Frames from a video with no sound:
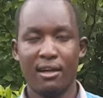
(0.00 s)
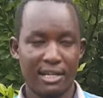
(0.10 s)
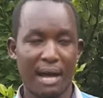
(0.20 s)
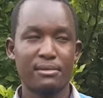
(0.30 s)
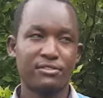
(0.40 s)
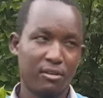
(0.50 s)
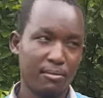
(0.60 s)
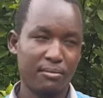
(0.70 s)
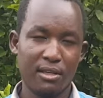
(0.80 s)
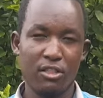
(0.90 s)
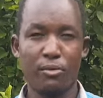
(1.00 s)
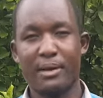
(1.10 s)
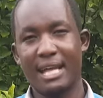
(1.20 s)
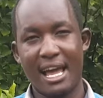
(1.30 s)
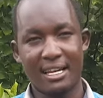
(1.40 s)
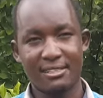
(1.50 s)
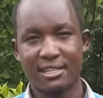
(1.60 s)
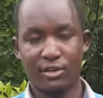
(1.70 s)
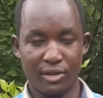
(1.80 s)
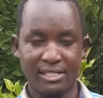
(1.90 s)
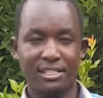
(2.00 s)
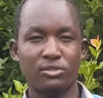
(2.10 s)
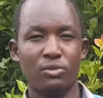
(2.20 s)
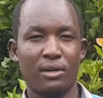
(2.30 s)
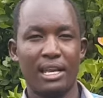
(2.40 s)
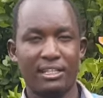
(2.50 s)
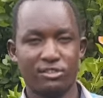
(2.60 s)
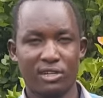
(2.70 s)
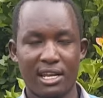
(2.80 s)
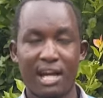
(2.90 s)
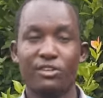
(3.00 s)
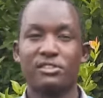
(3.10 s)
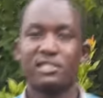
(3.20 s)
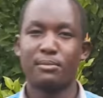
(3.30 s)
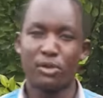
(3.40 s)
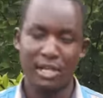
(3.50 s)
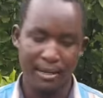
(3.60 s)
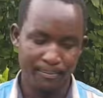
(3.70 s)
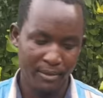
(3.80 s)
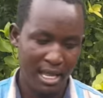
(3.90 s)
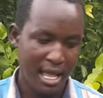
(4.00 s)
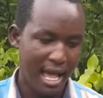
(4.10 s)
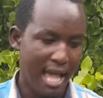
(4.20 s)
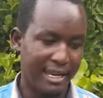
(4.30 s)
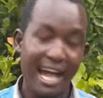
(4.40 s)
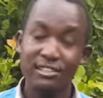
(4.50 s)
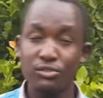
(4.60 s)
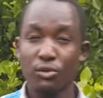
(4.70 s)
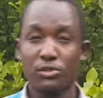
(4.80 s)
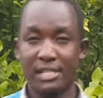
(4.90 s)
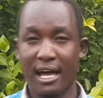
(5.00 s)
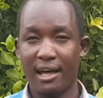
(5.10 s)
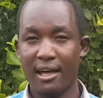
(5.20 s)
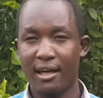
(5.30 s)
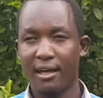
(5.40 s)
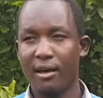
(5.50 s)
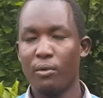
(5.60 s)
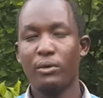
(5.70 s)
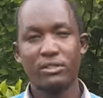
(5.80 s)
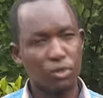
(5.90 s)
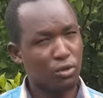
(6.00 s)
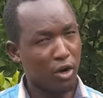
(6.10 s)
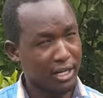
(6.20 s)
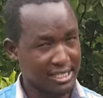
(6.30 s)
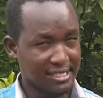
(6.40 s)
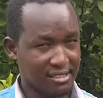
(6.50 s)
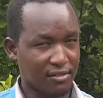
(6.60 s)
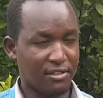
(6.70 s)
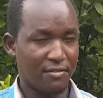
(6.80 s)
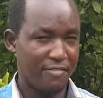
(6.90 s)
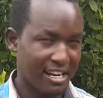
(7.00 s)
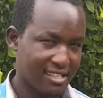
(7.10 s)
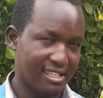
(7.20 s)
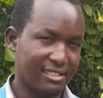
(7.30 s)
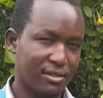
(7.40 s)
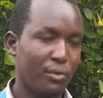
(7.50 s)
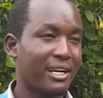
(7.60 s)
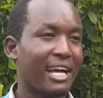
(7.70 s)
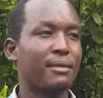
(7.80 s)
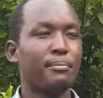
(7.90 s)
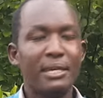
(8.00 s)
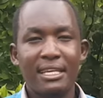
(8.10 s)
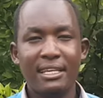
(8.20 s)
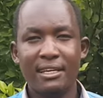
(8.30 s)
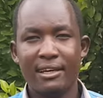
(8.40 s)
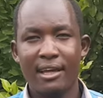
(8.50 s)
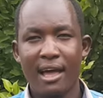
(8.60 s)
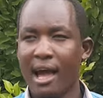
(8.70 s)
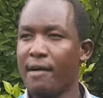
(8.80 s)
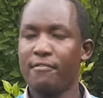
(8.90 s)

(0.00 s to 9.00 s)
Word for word: Comes from Ethiopian highlands, drains into Lake Turkana across the border. And as Tukuza, we took cognizance of the fact that we can be a